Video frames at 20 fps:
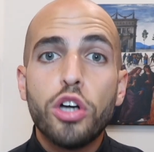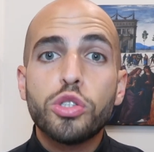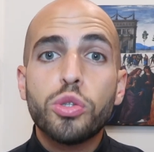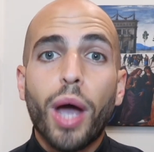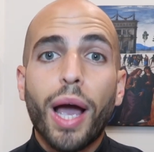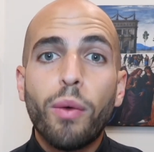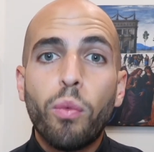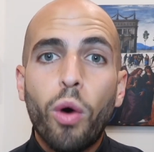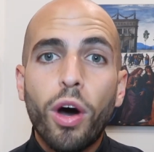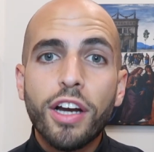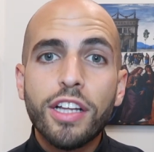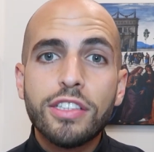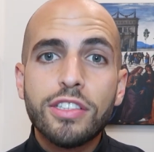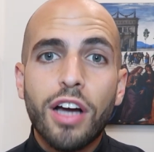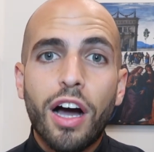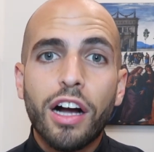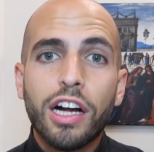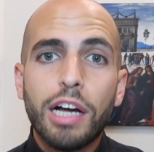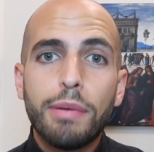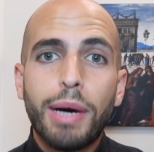So I want to
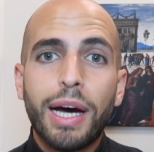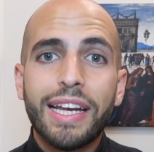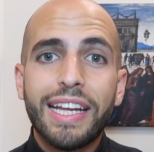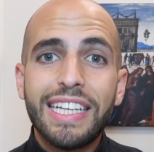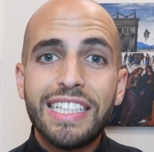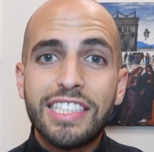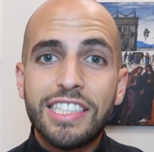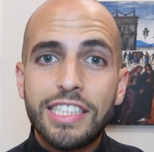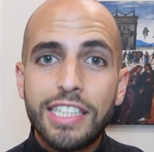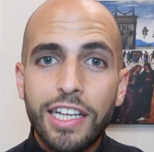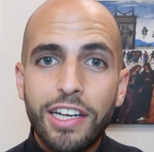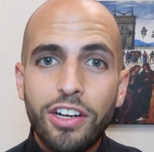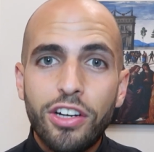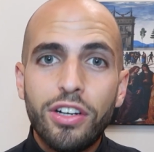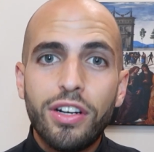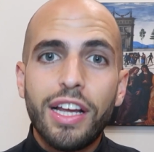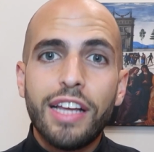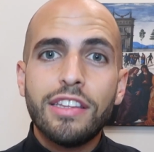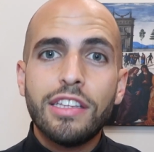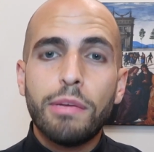talk about a
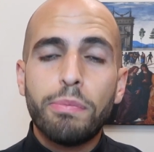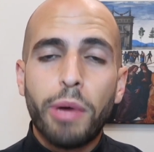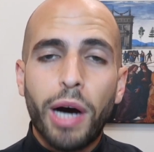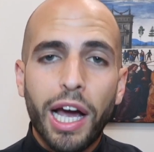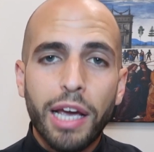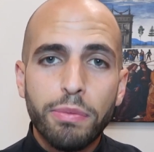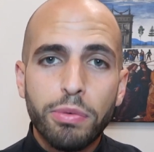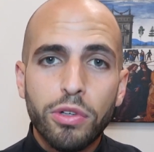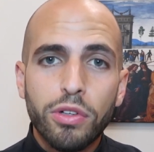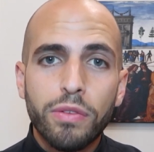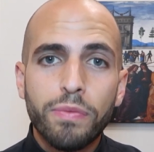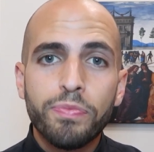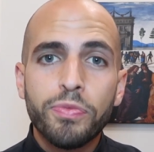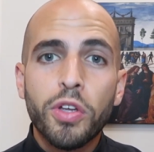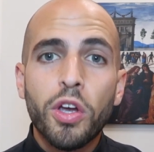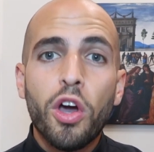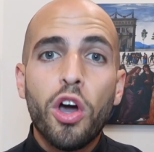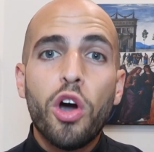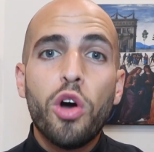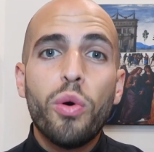sinner in the Bible
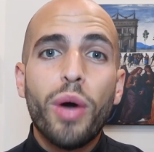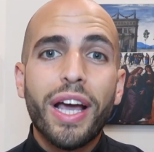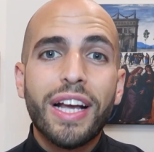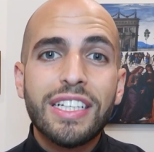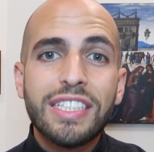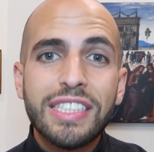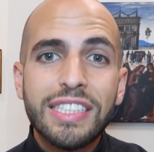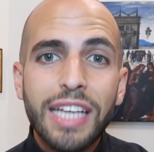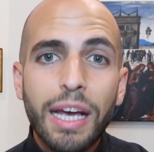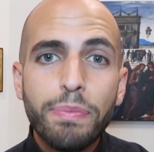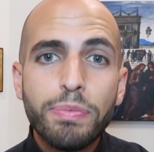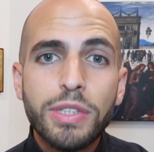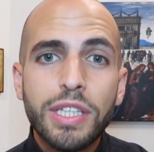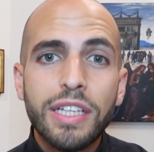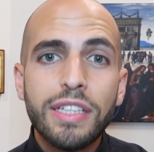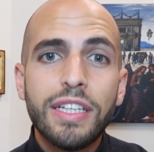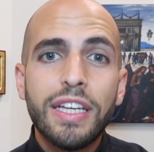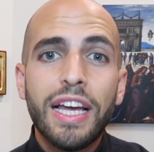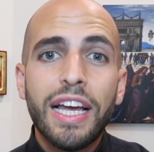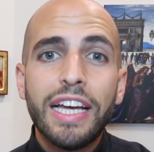who
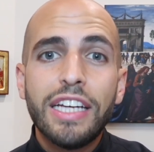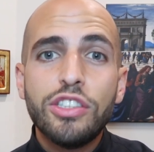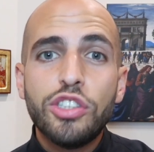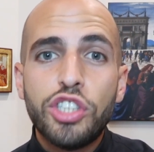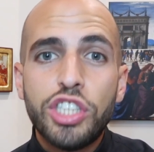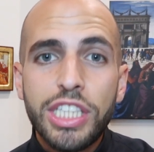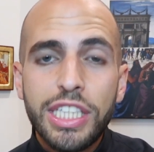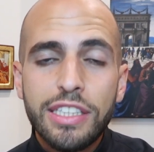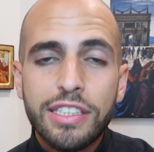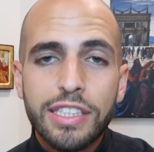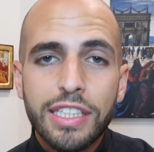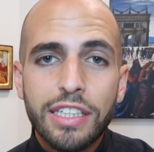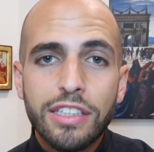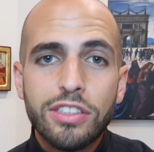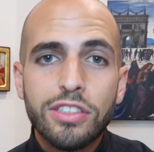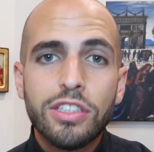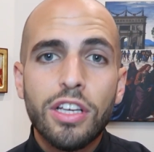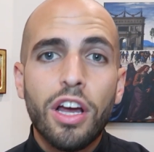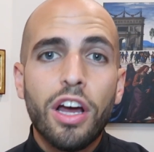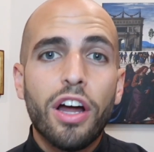accepted
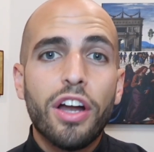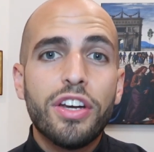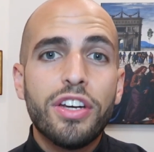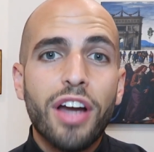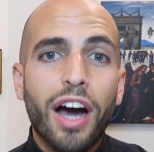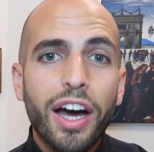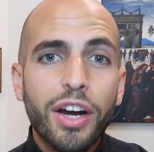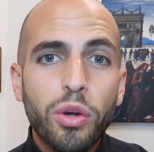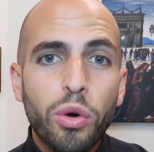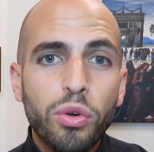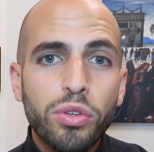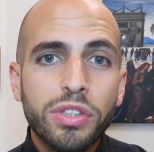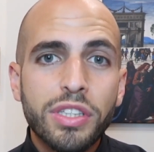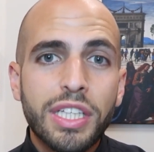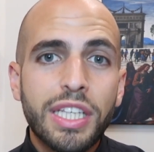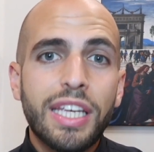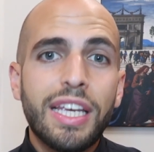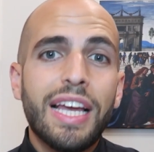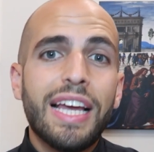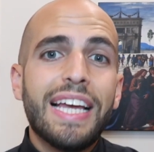Jesus not
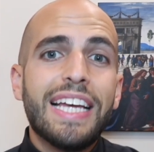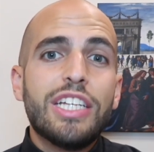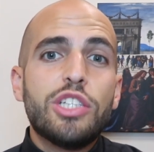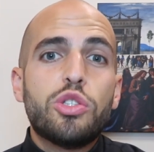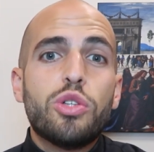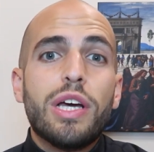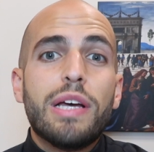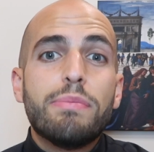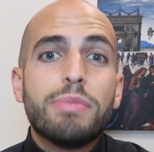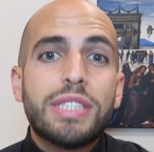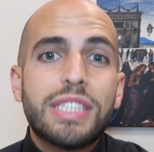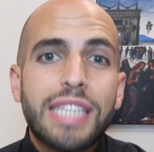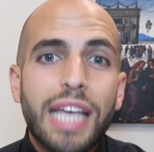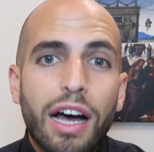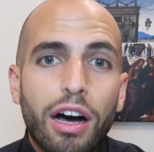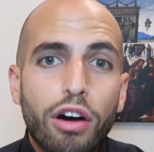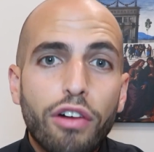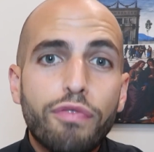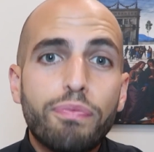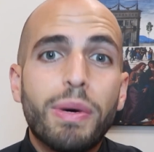only to
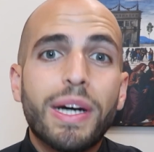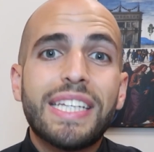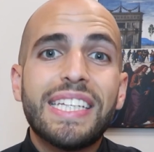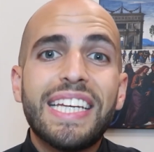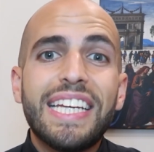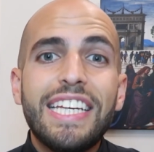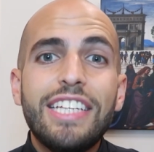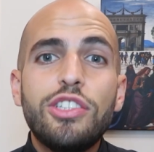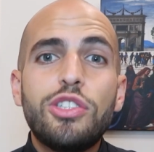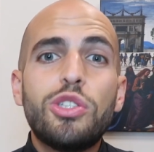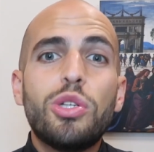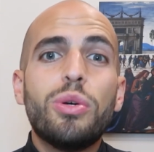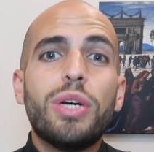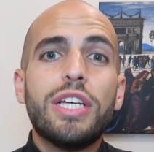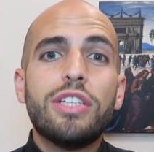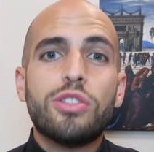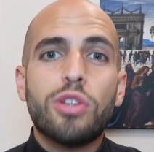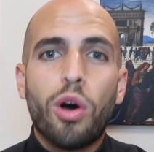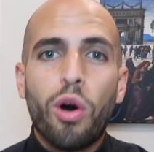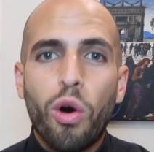himself, but into
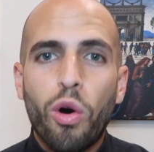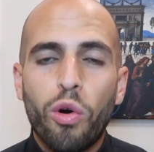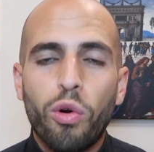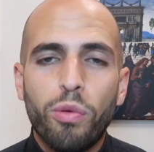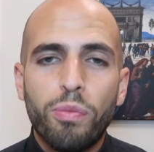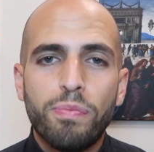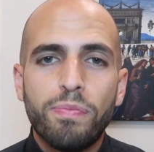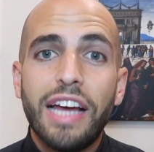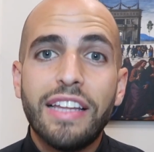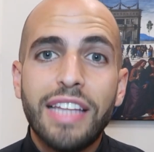his home.